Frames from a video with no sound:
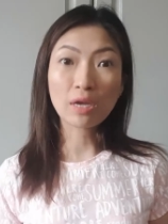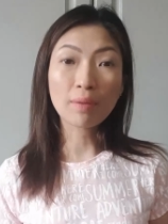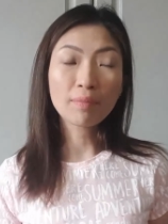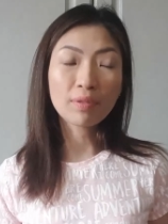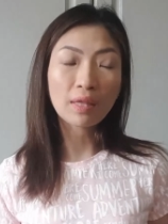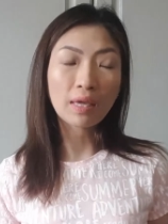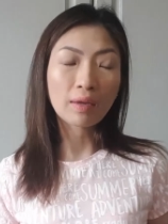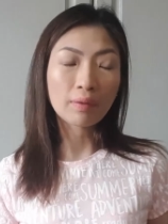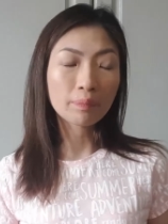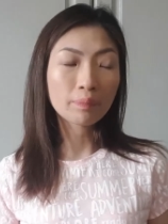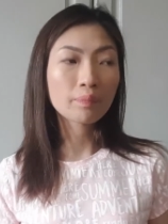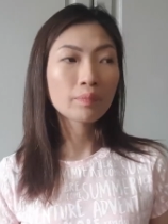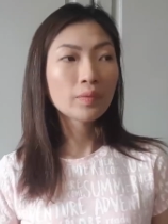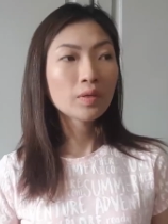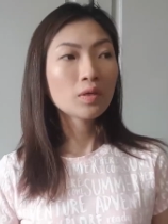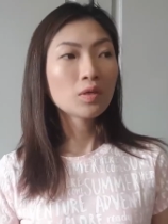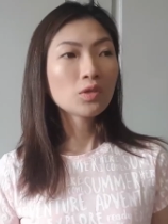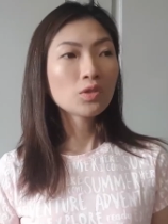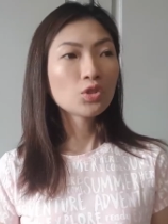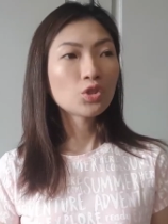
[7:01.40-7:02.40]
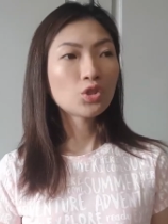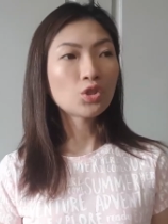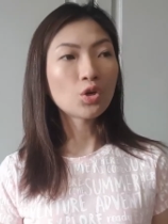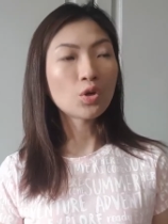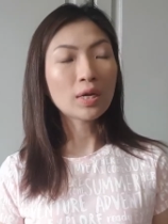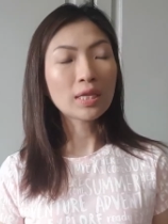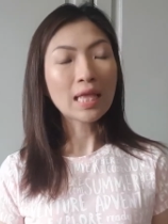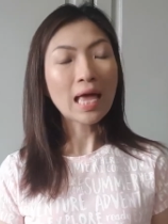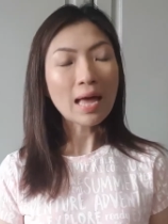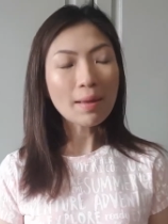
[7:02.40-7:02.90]
something.
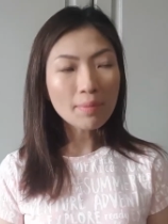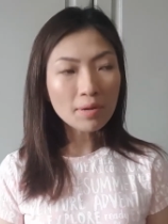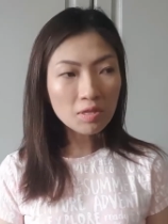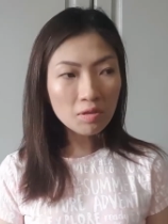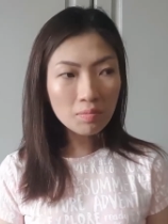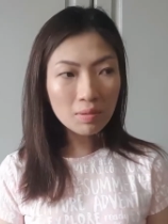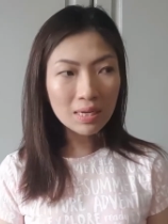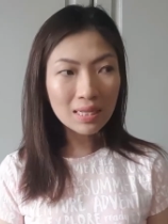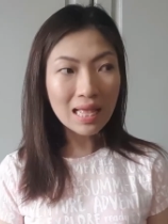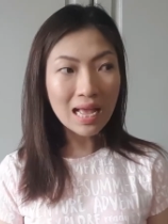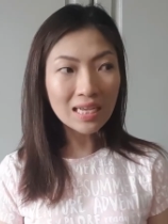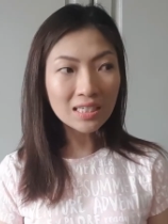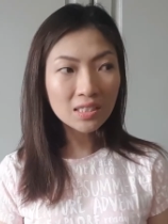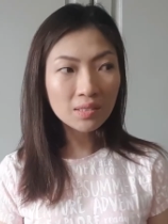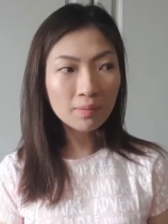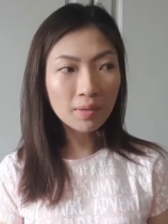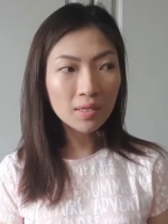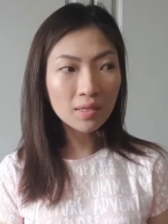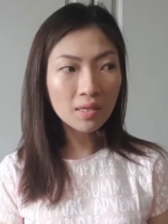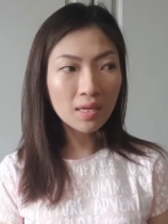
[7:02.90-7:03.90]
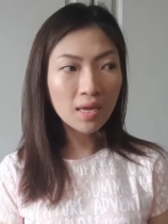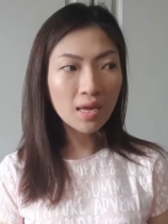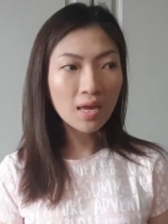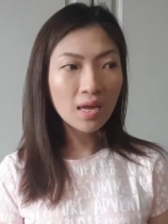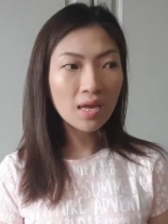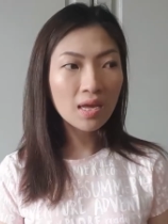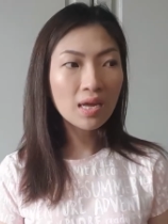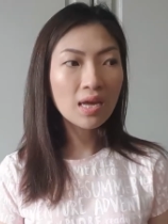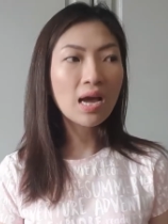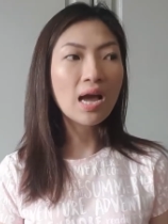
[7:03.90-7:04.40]
So it happened to me last
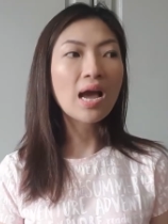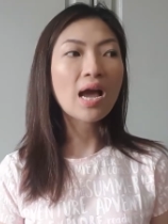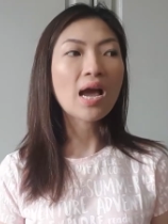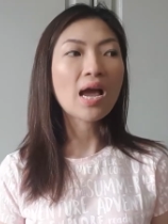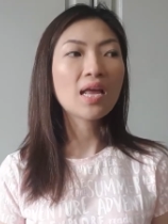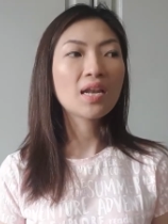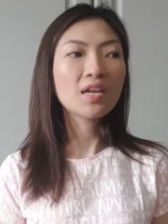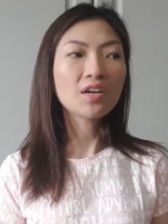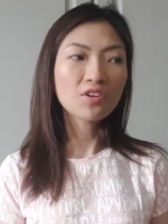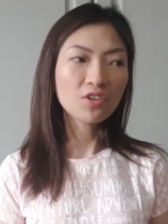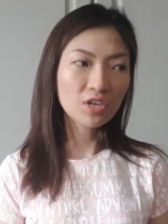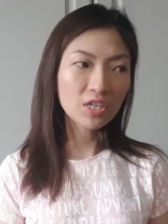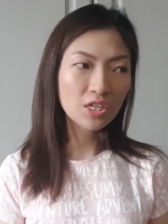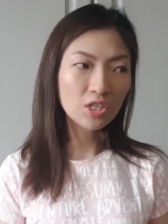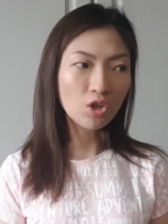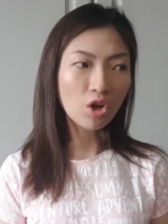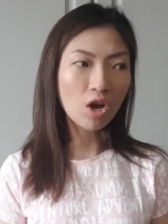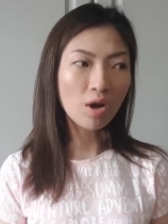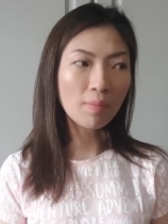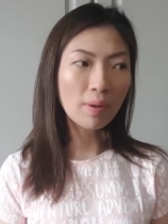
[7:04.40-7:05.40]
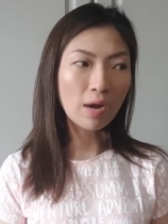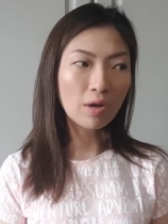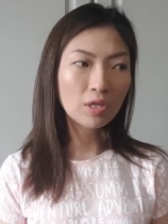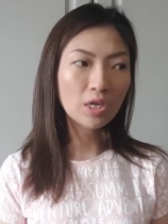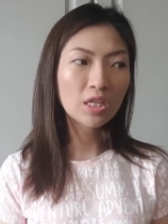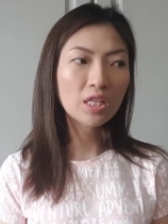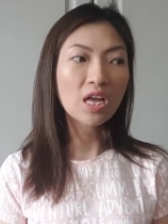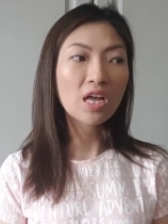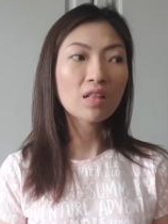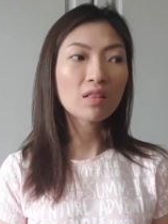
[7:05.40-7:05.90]
Monday. I didn't really talk about
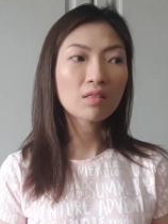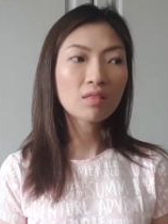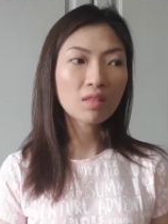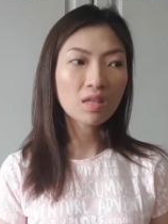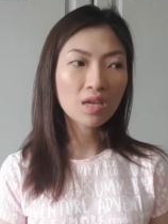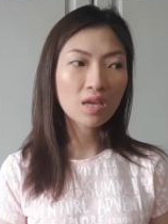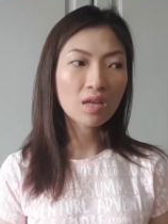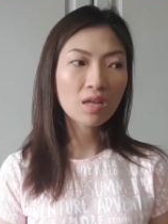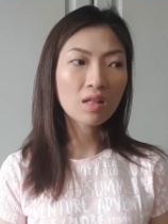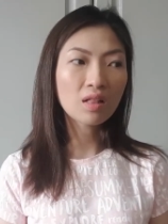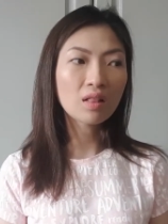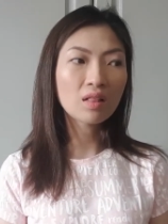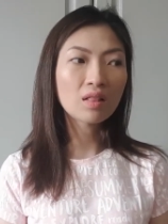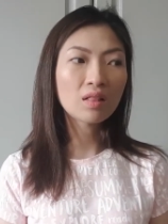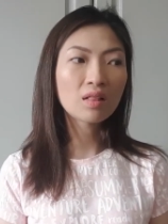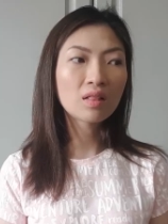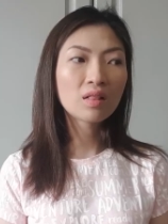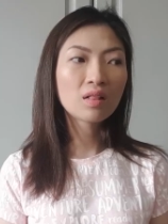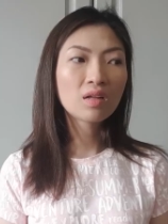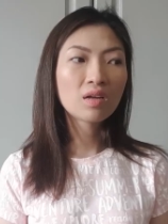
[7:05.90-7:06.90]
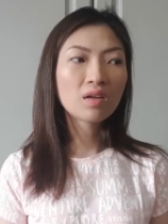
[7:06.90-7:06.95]
it until